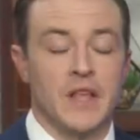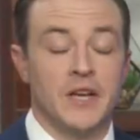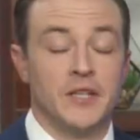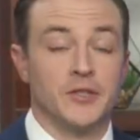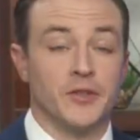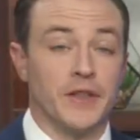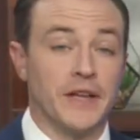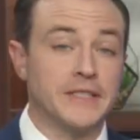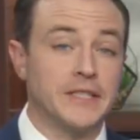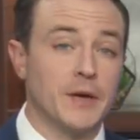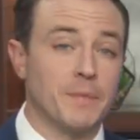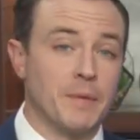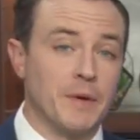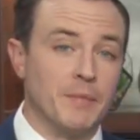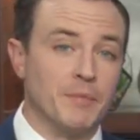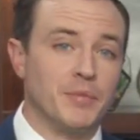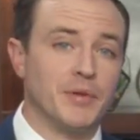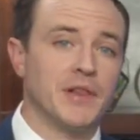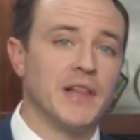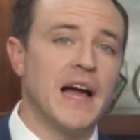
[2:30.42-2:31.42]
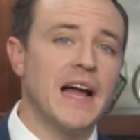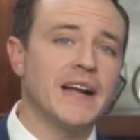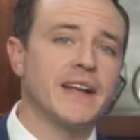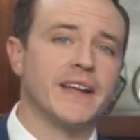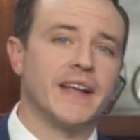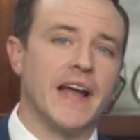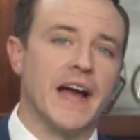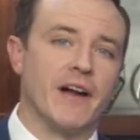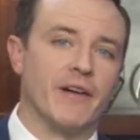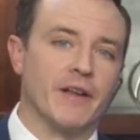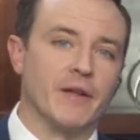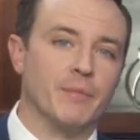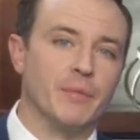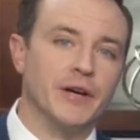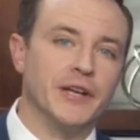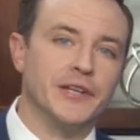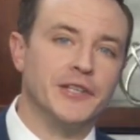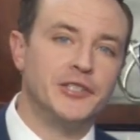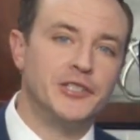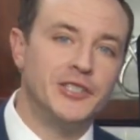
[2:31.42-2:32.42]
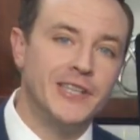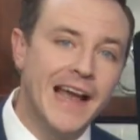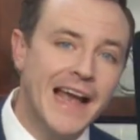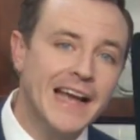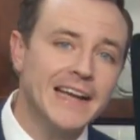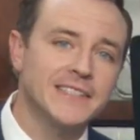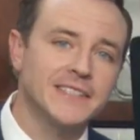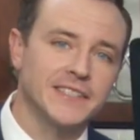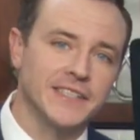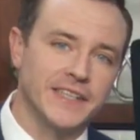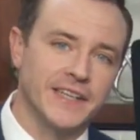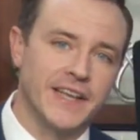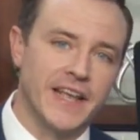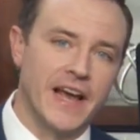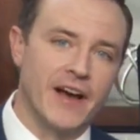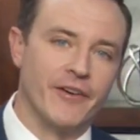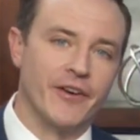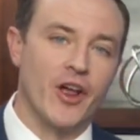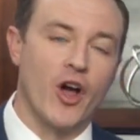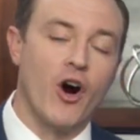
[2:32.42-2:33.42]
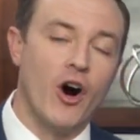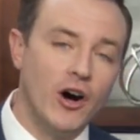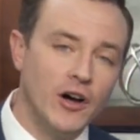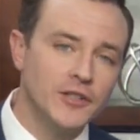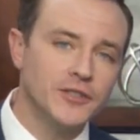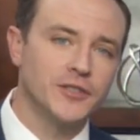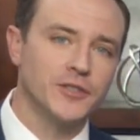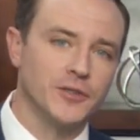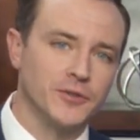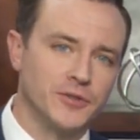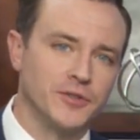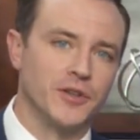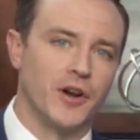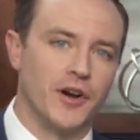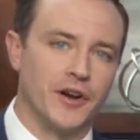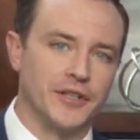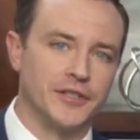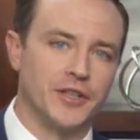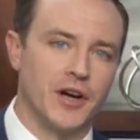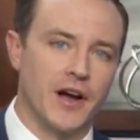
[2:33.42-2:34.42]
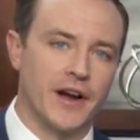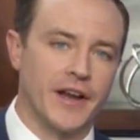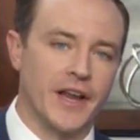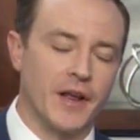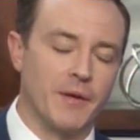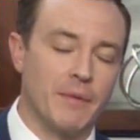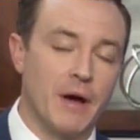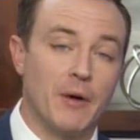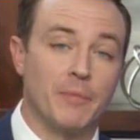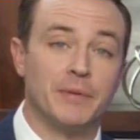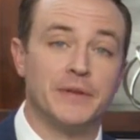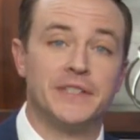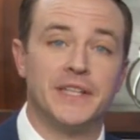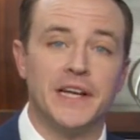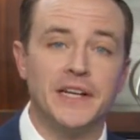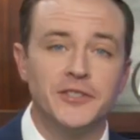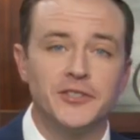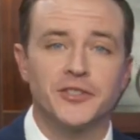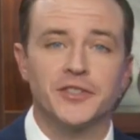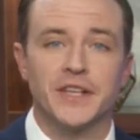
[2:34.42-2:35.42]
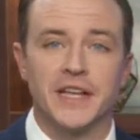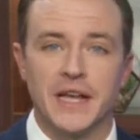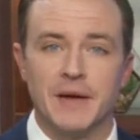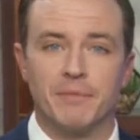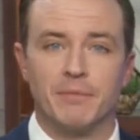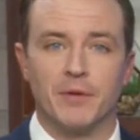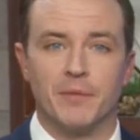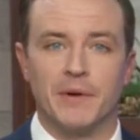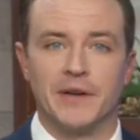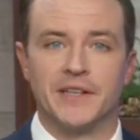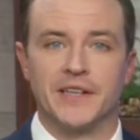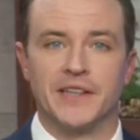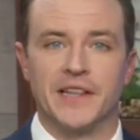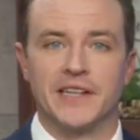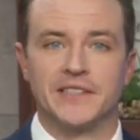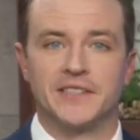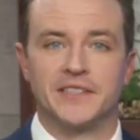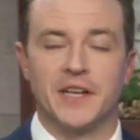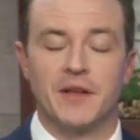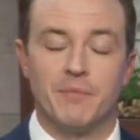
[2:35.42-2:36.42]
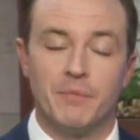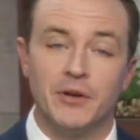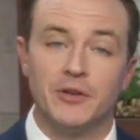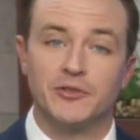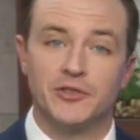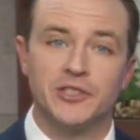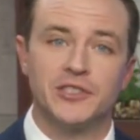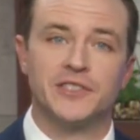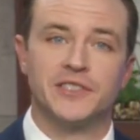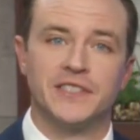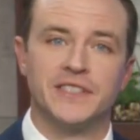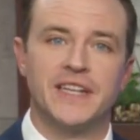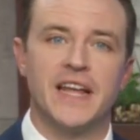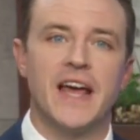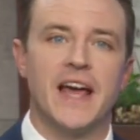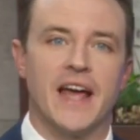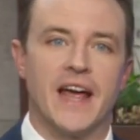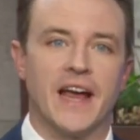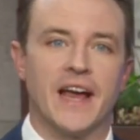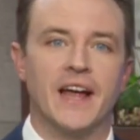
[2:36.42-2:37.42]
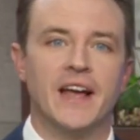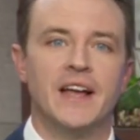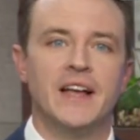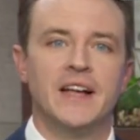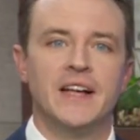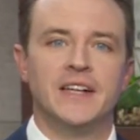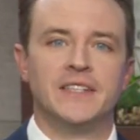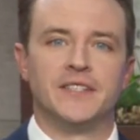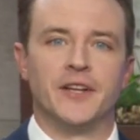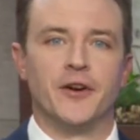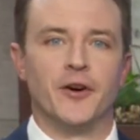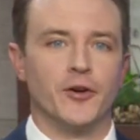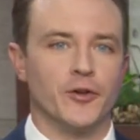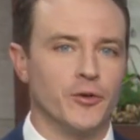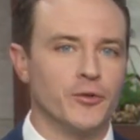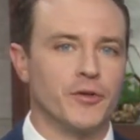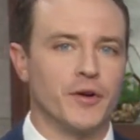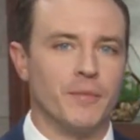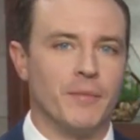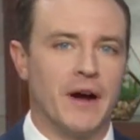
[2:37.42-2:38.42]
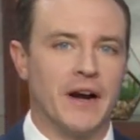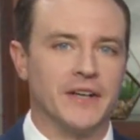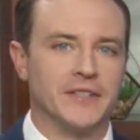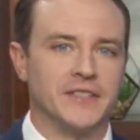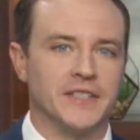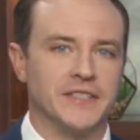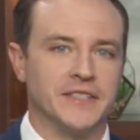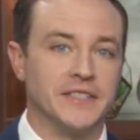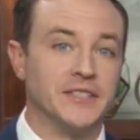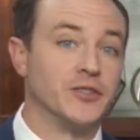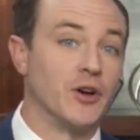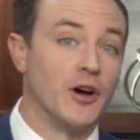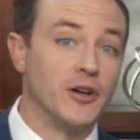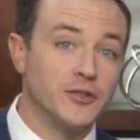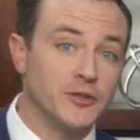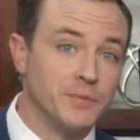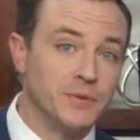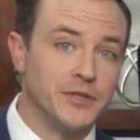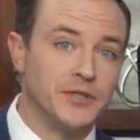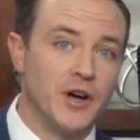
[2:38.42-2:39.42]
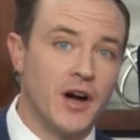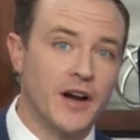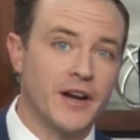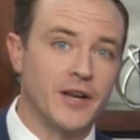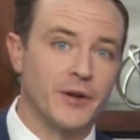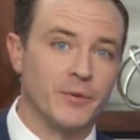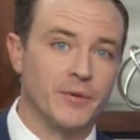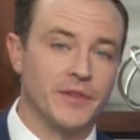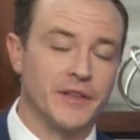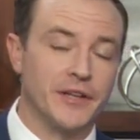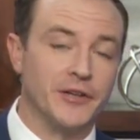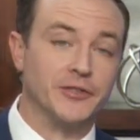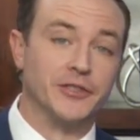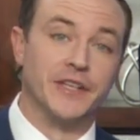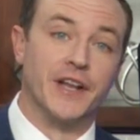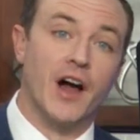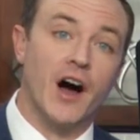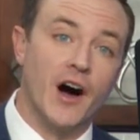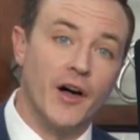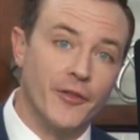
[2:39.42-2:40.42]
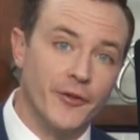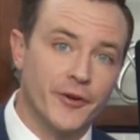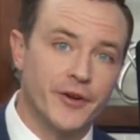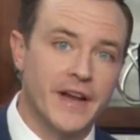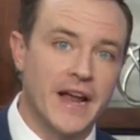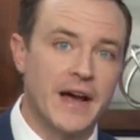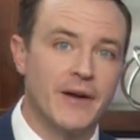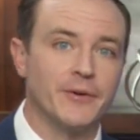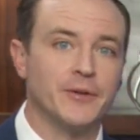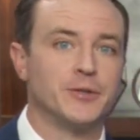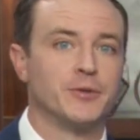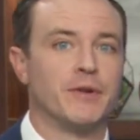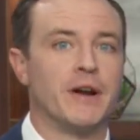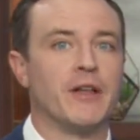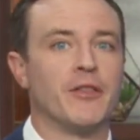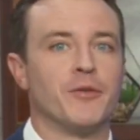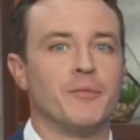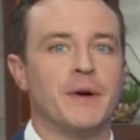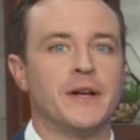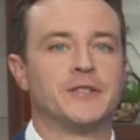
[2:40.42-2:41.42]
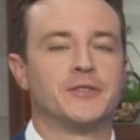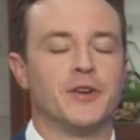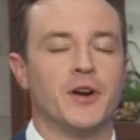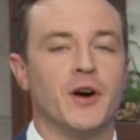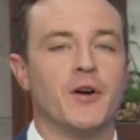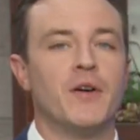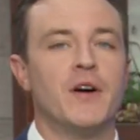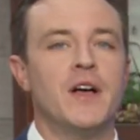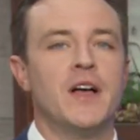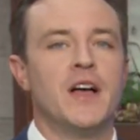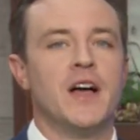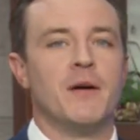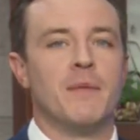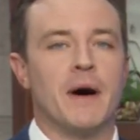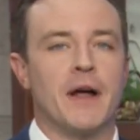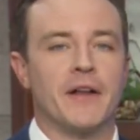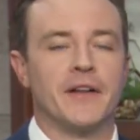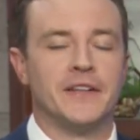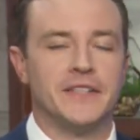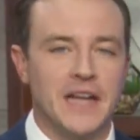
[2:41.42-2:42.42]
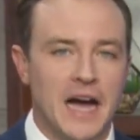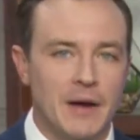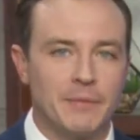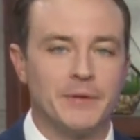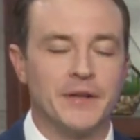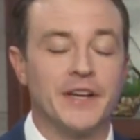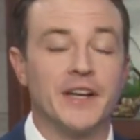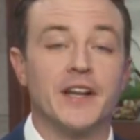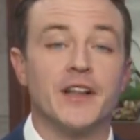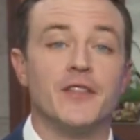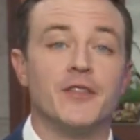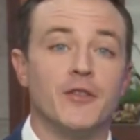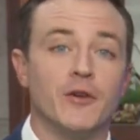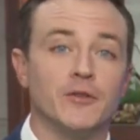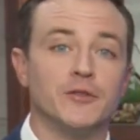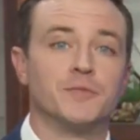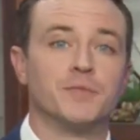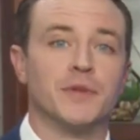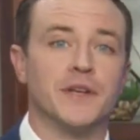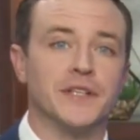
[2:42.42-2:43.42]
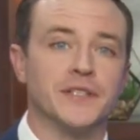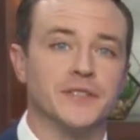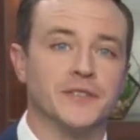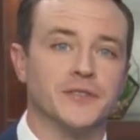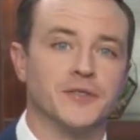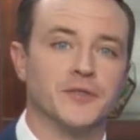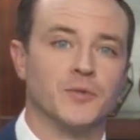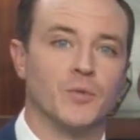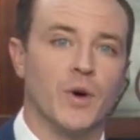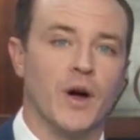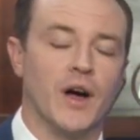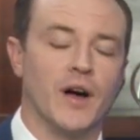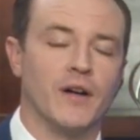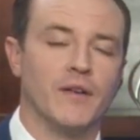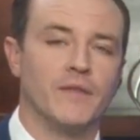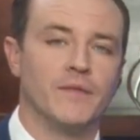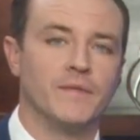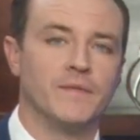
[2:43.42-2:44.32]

So that's up in Platte County, but Jackson County also started talking about potentially implementing that same bill just today. Senator Luetkemeyer says he's also been talking with leaders in other counties around the metro about adopting it in those places as well.